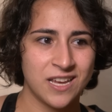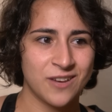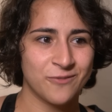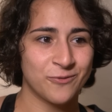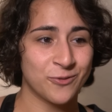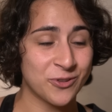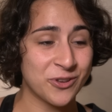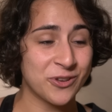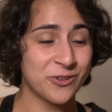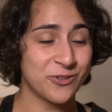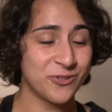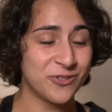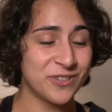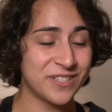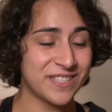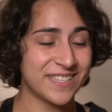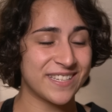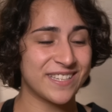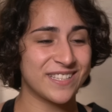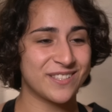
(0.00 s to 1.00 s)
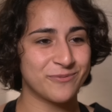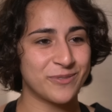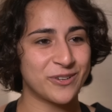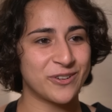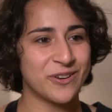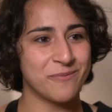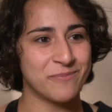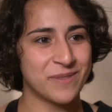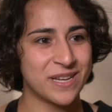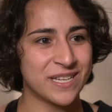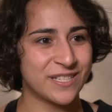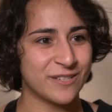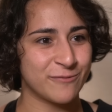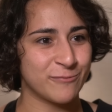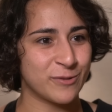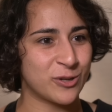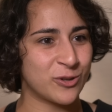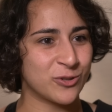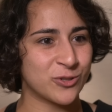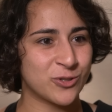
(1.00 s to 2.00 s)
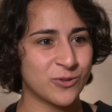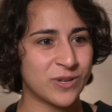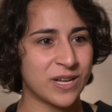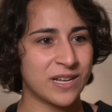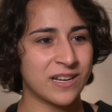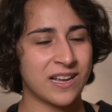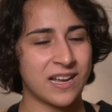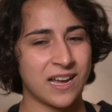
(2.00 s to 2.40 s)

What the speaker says: but in USA it's very amazing because you can